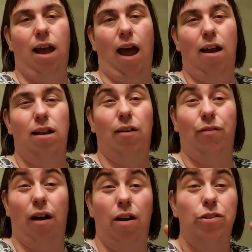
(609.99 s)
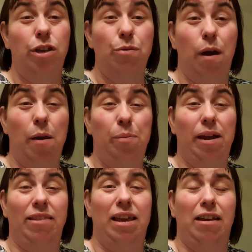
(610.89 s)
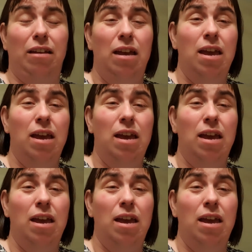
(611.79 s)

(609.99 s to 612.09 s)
I love it. I do hope that they